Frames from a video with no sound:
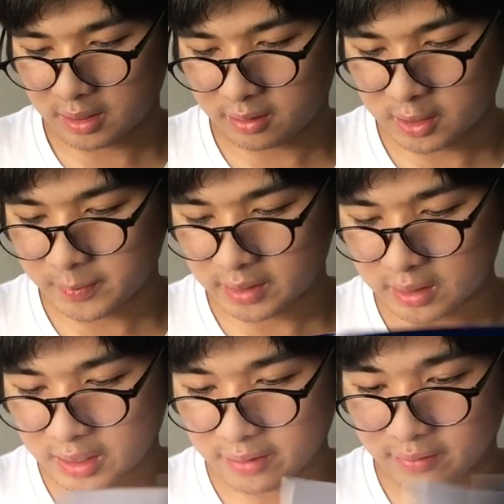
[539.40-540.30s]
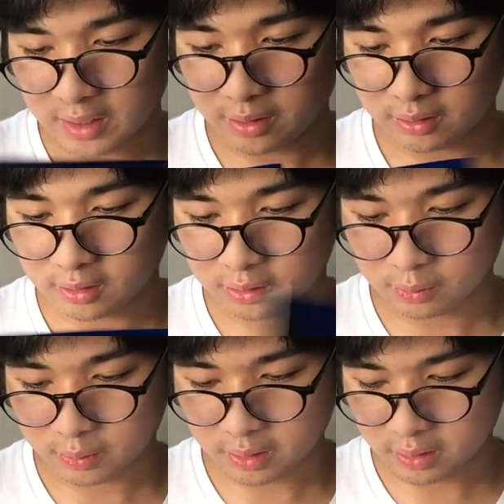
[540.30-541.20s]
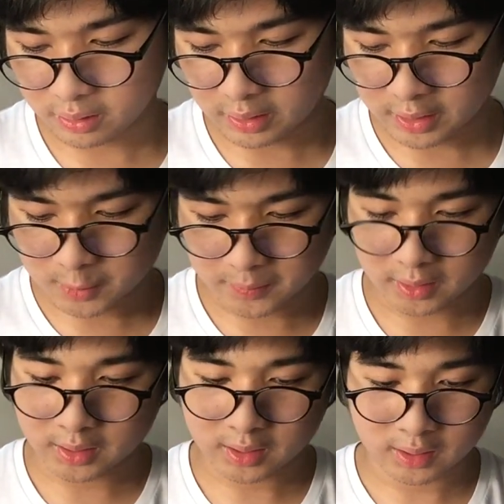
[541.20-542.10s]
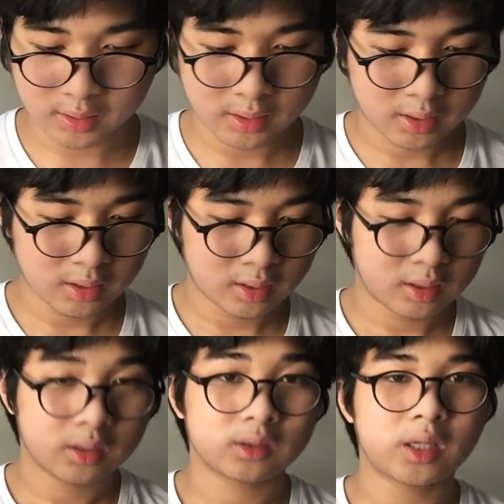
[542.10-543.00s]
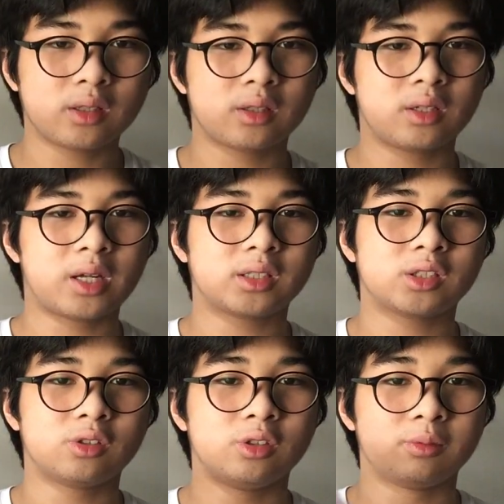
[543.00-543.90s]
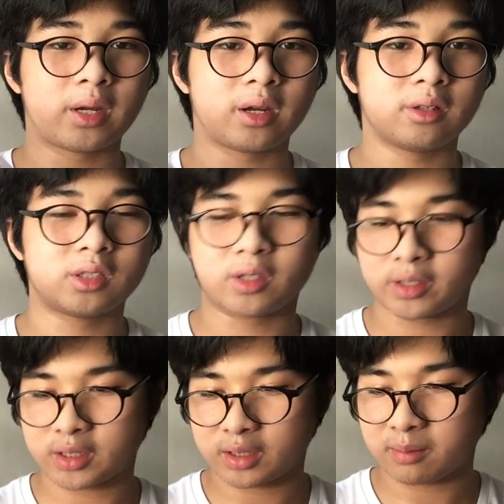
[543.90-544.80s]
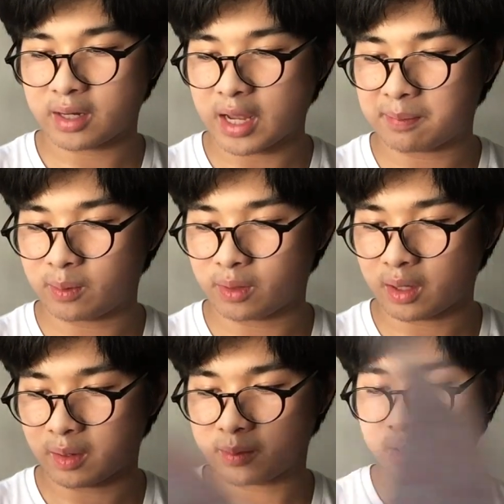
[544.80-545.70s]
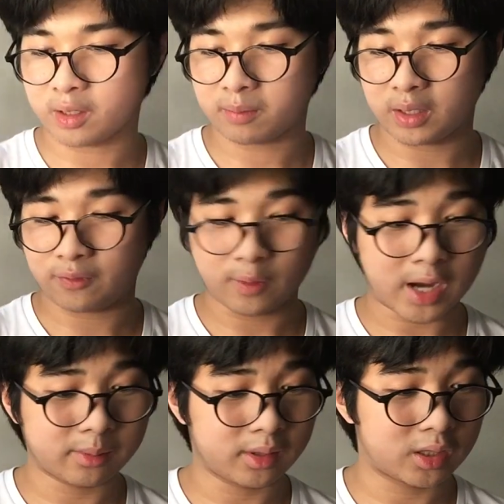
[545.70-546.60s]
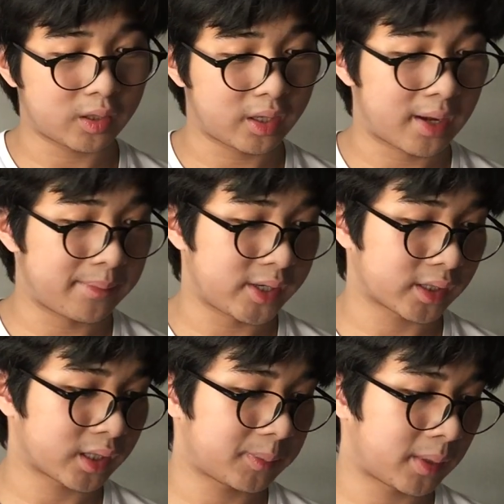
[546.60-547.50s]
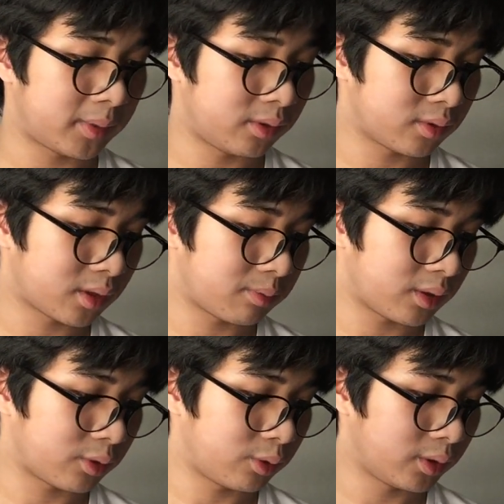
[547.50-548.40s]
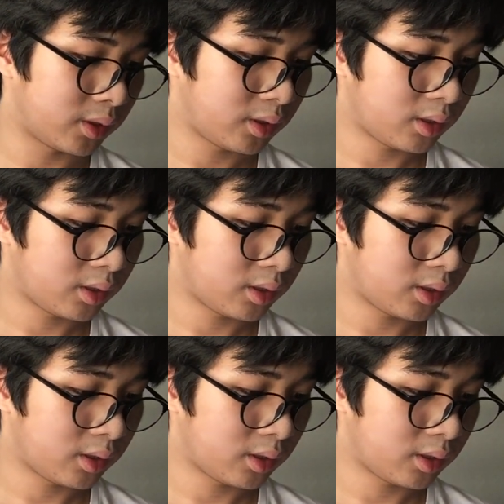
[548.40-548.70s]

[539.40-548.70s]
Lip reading: These might not have anything to do with the Les Paul SL. Trying to not show you other drawings because I'm not happy with how I'm drawing. But if you ask me to draw an object, I could probably do something cool.